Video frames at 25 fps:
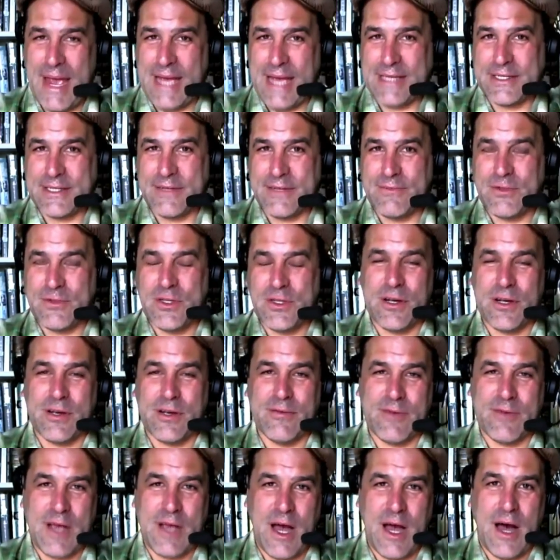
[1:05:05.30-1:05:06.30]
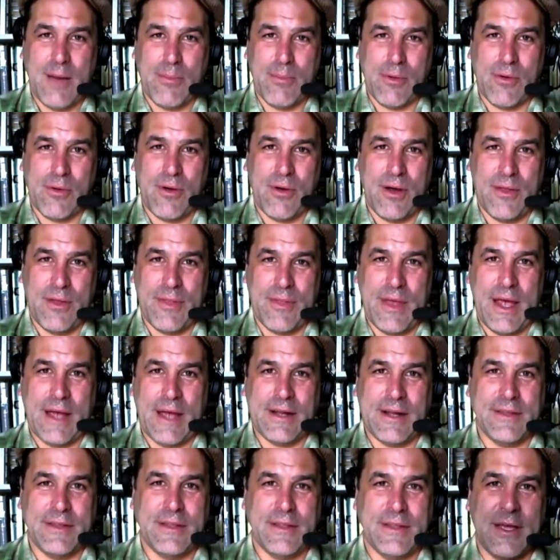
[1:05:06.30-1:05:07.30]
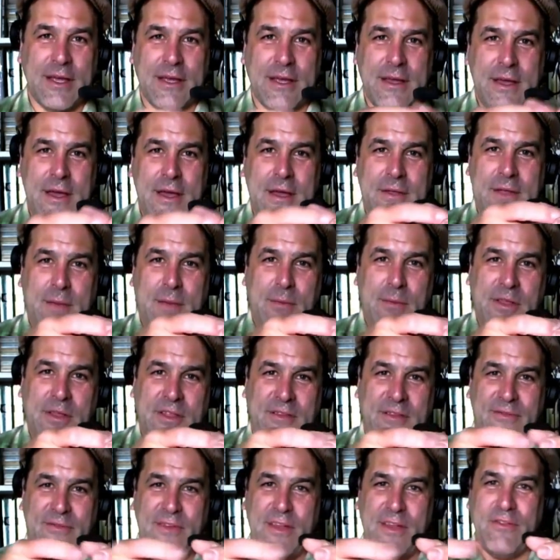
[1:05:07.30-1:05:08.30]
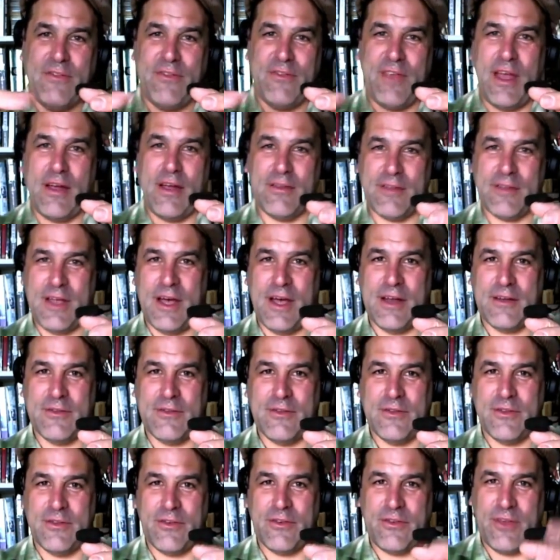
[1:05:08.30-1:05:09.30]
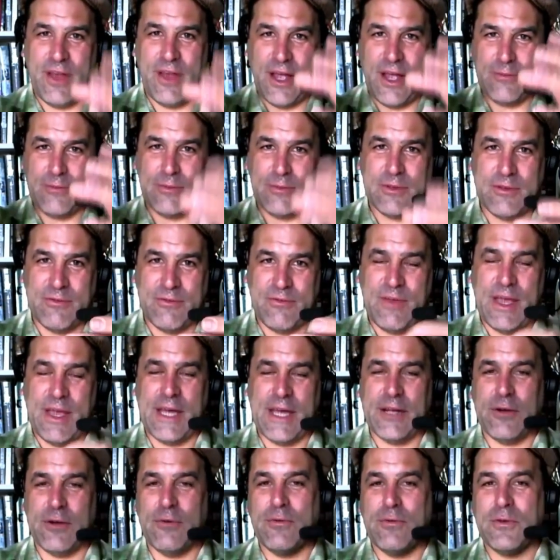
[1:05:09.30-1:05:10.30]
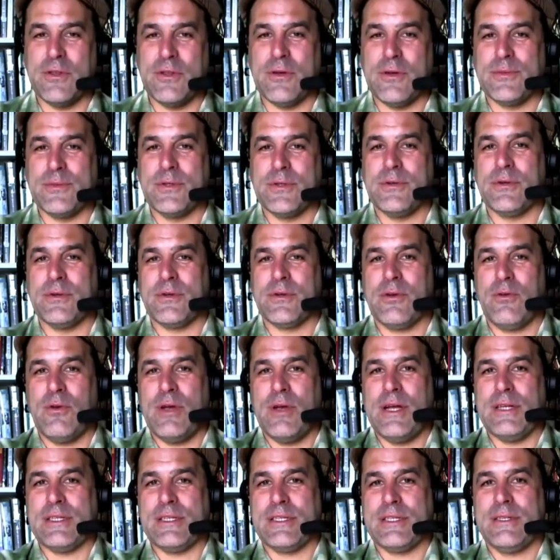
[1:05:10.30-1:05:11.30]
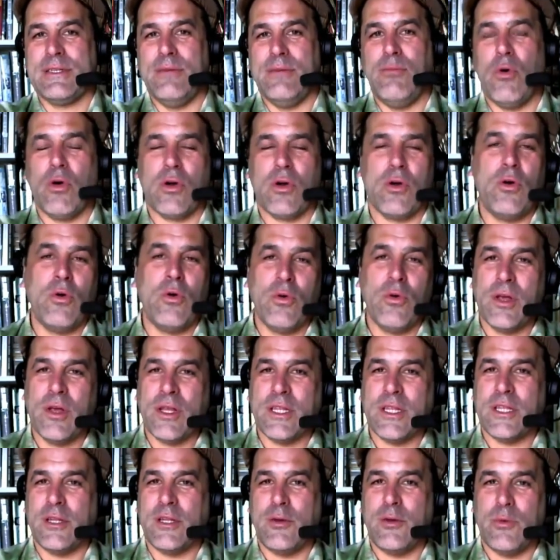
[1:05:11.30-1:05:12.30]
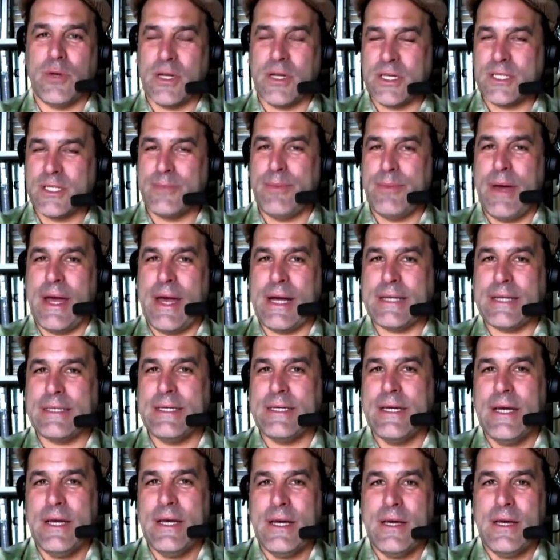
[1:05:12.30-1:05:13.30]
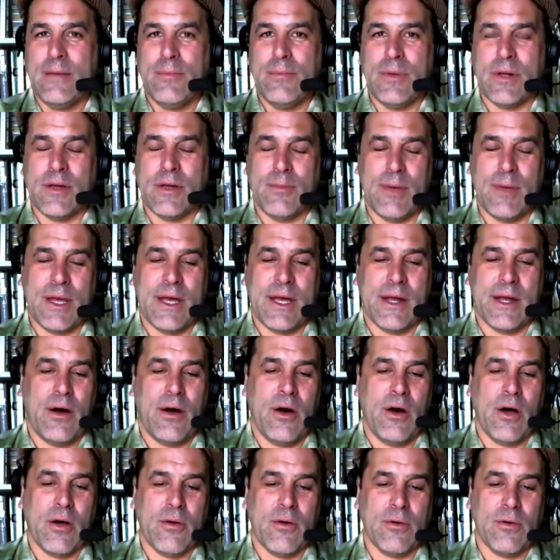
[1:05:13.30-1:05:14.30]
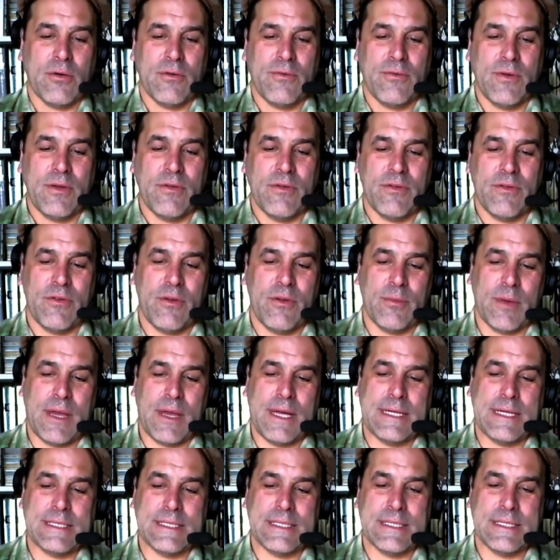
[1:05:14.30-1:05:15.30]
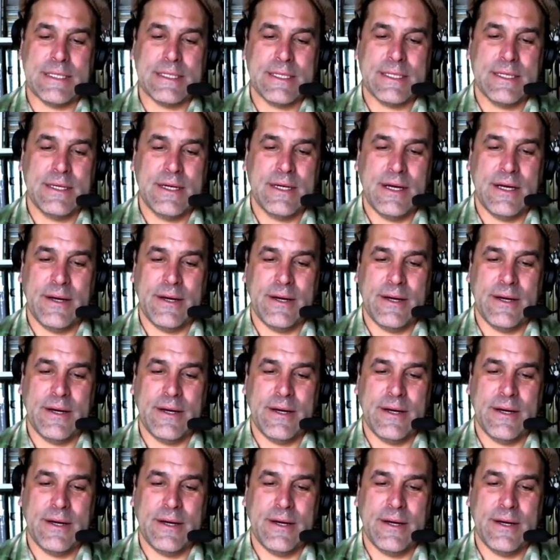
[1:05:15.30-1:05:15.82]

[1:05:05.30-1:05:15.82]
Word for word: a massive chunk of copper on that, and then they bring the fins out kind of to the side with the fan over them, so it creates more cooling than you would expect, but it can be kind of awkward to fit in some cases.